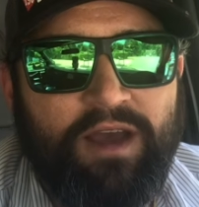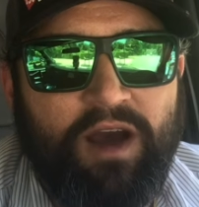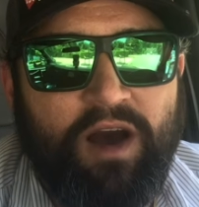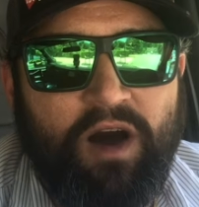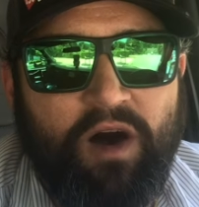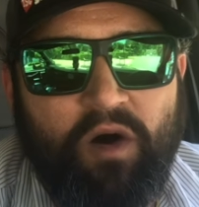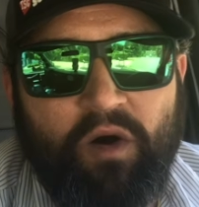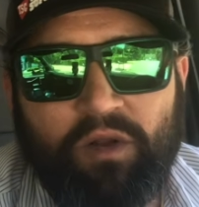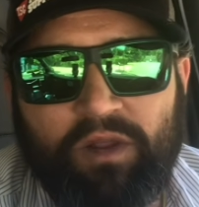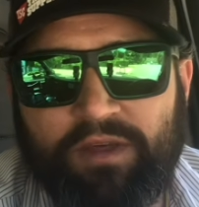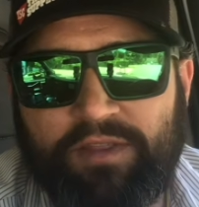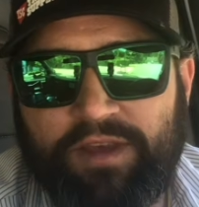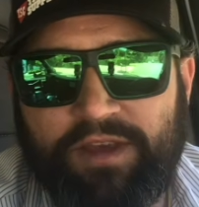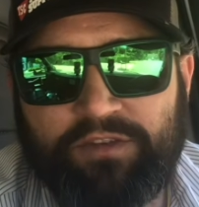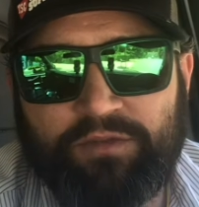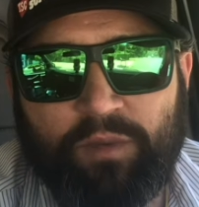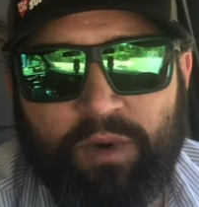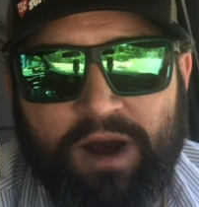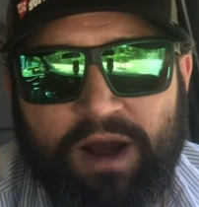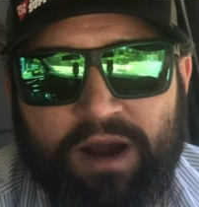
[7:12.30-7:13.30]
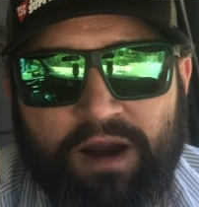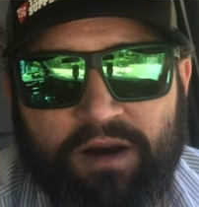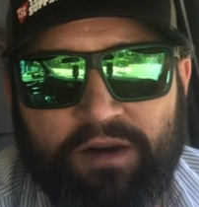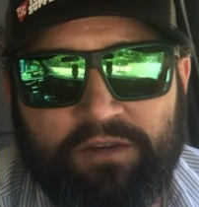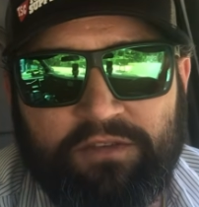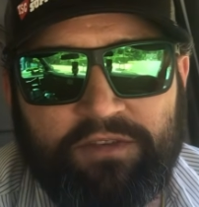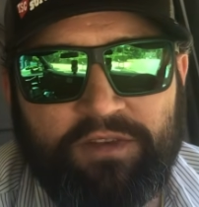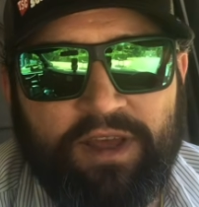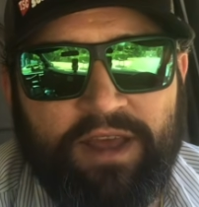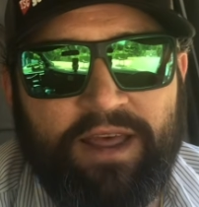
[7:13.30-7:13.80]
all of these
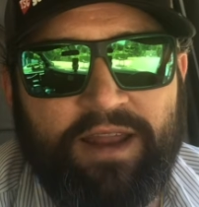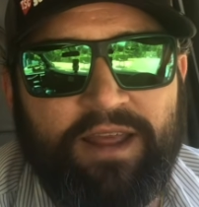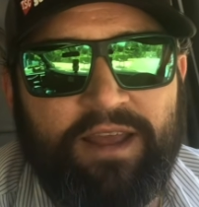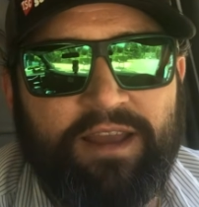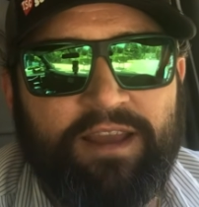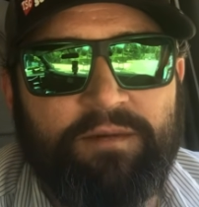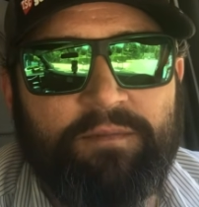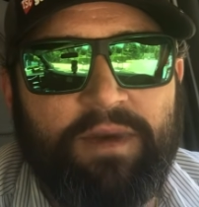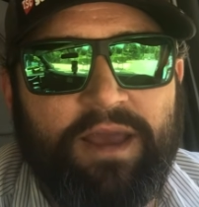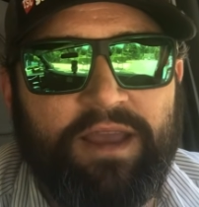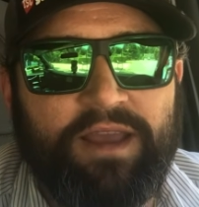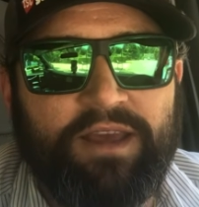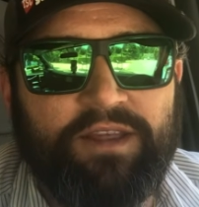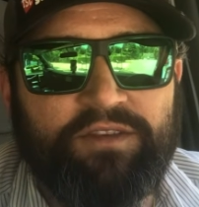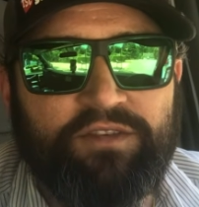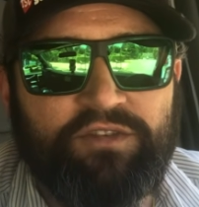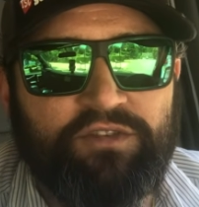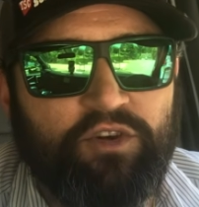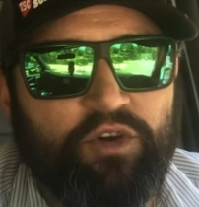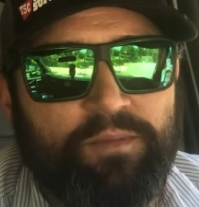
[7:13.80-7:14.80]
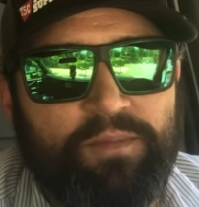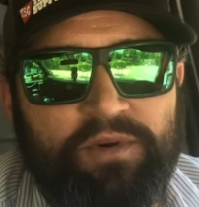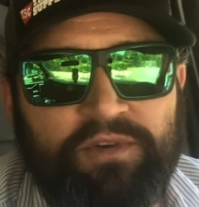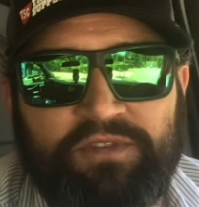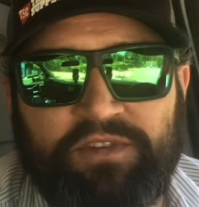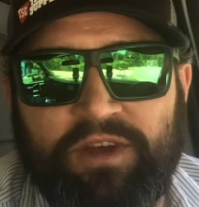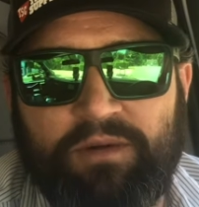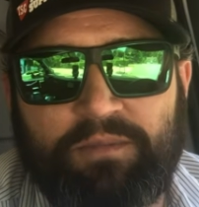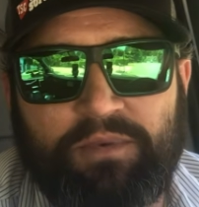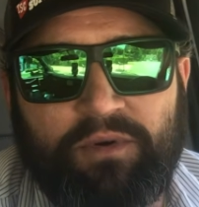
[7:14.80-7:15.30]
wires, and it can make it super
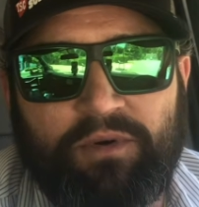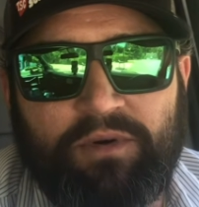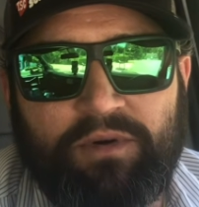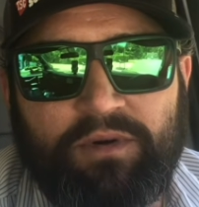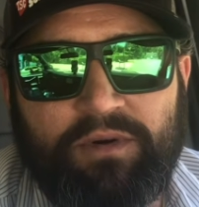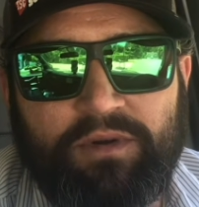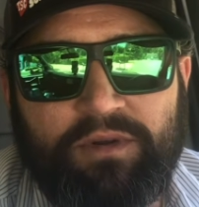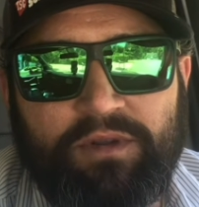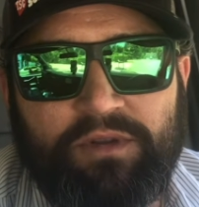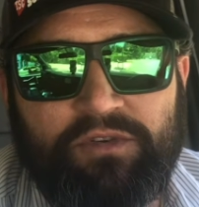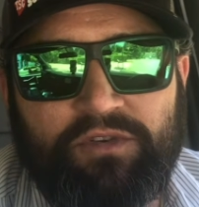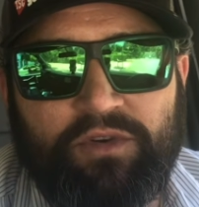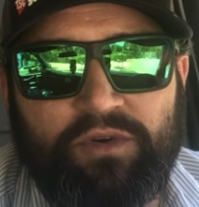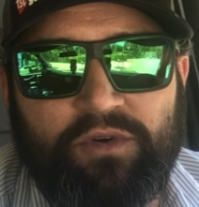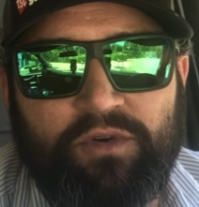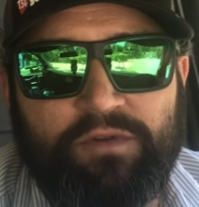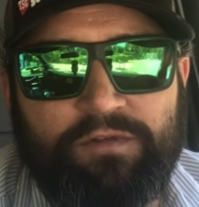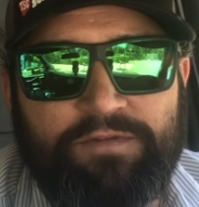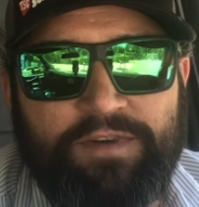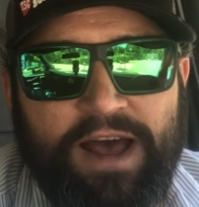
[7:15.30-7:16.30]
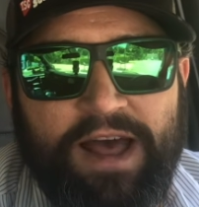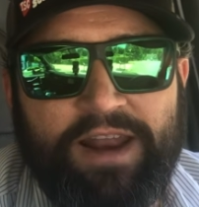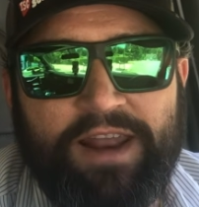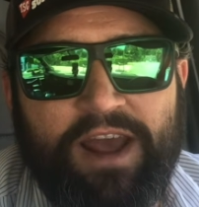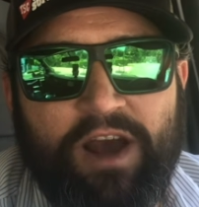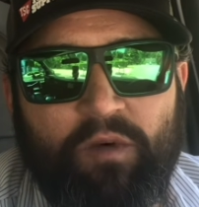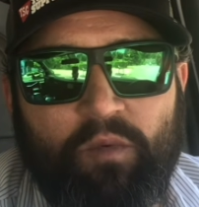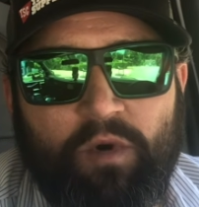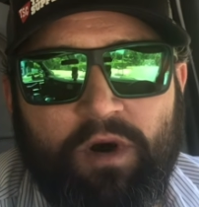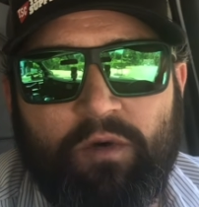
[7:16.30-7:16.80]
simple to find
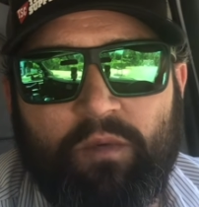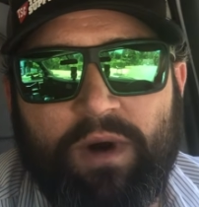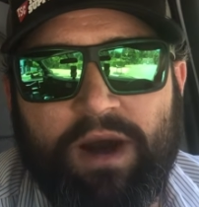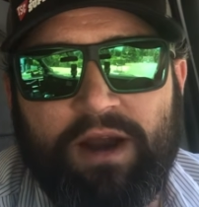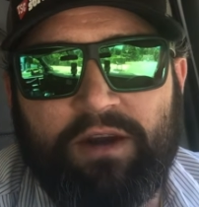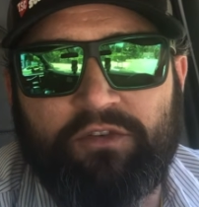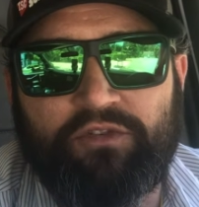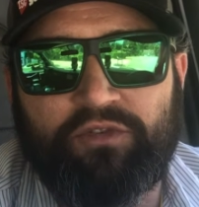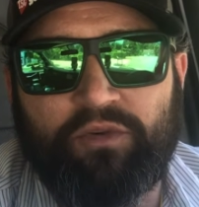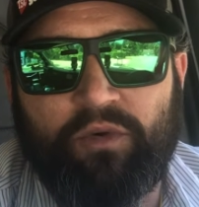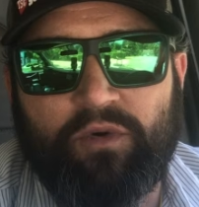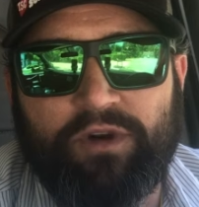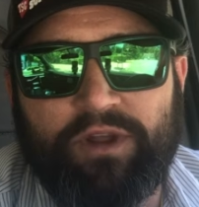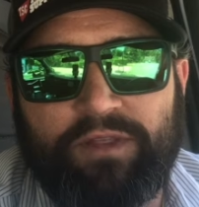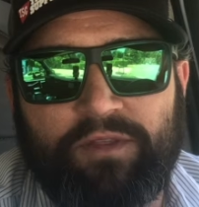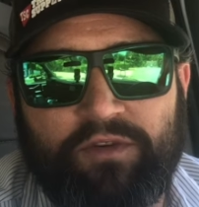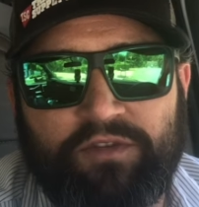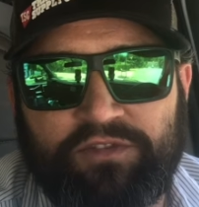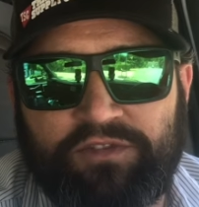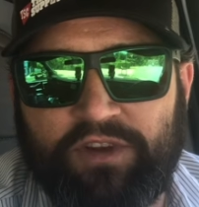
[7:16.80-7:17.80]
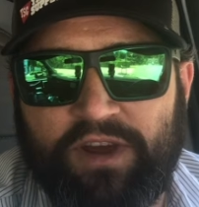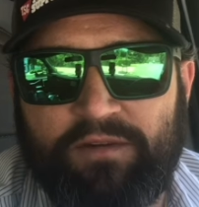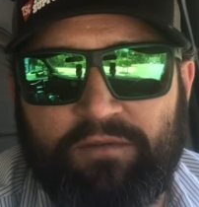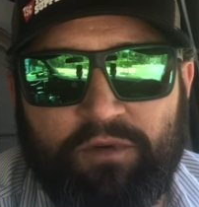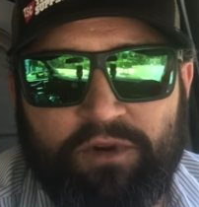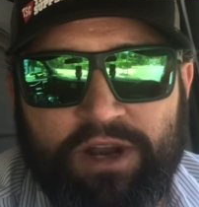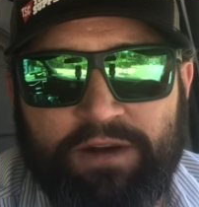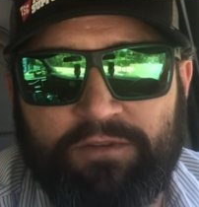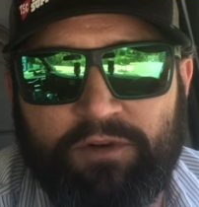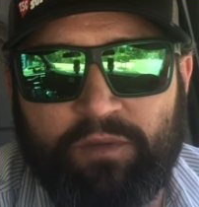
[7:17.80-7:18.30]
out what wire's shorted. There's
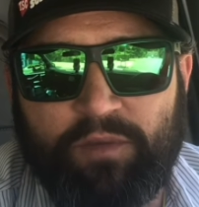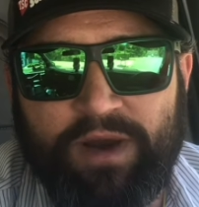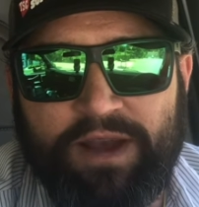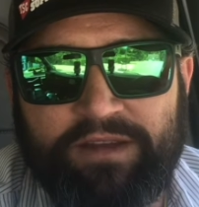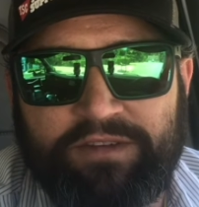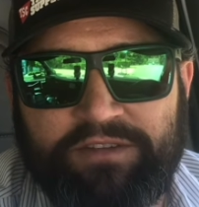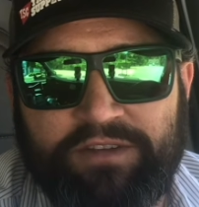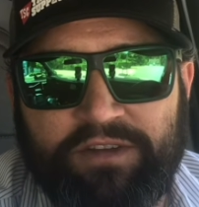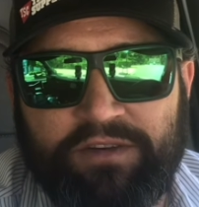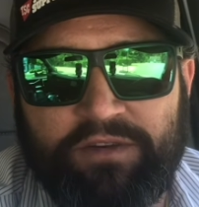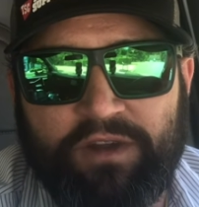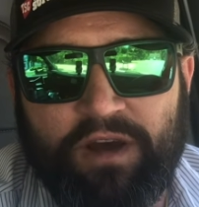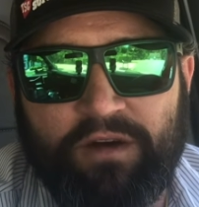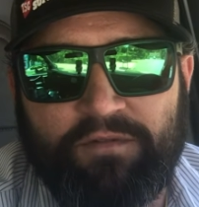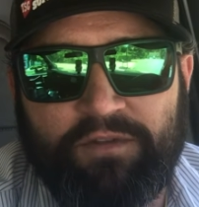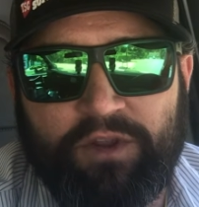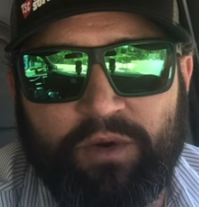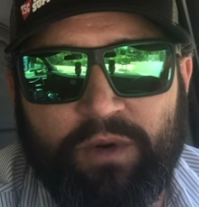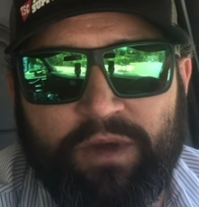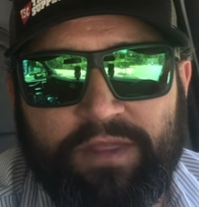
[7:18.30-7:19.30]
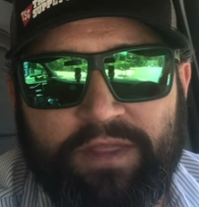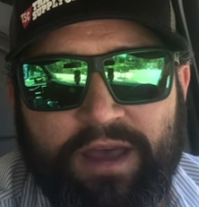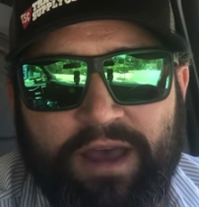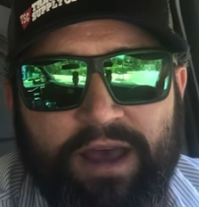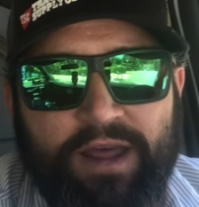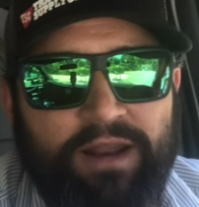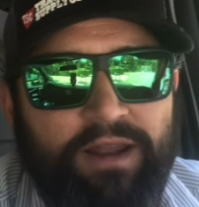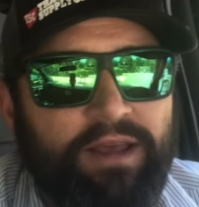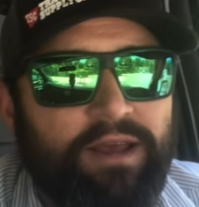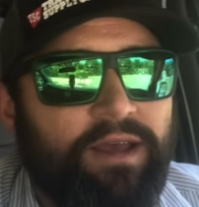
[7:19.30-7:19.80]
several different ways of doing
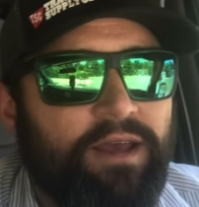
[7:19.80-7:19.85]
that,